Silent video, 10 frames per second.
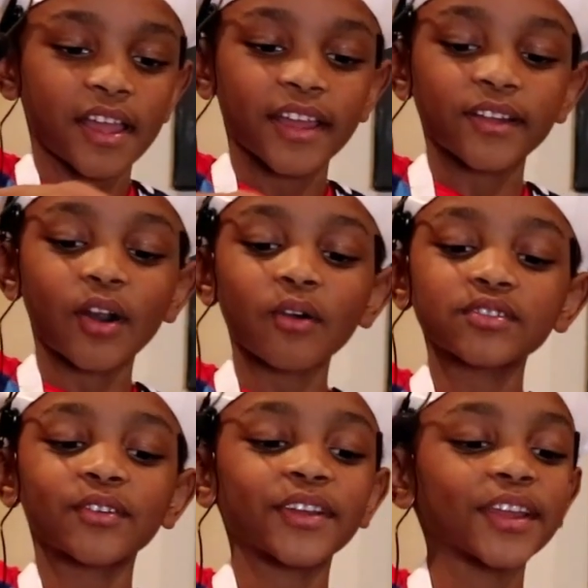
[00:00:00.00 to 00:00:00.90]
It goes
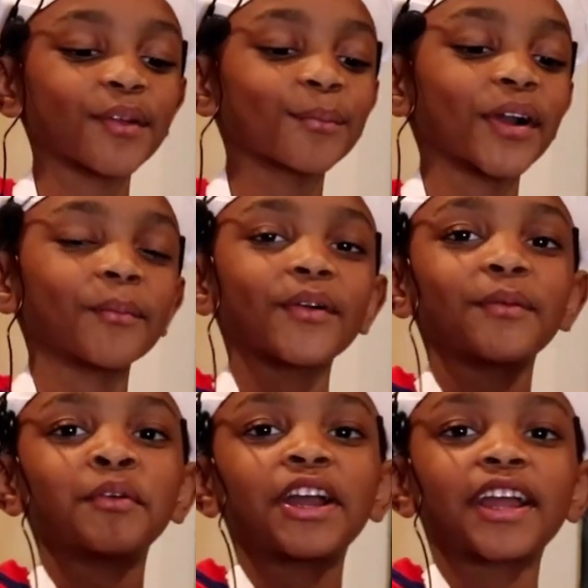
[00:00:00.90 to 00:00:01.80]
on here, but
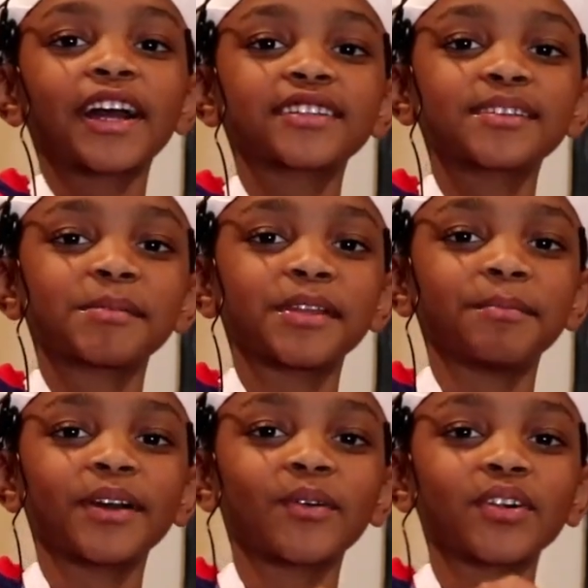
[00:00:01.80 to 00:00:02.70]
it has to be
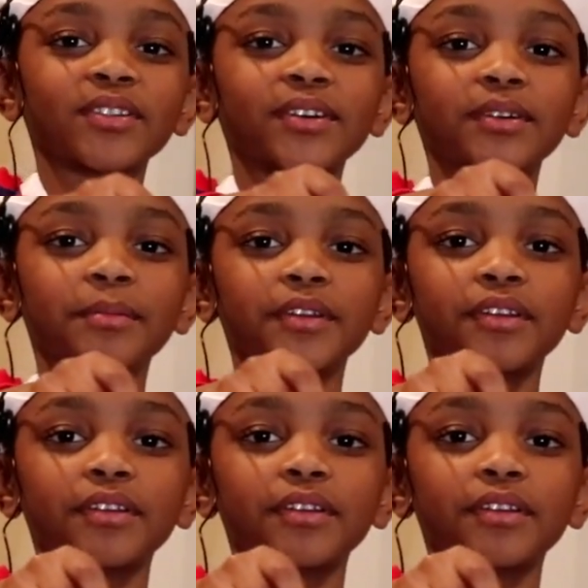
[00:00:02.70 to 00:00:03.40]
melt a little bit.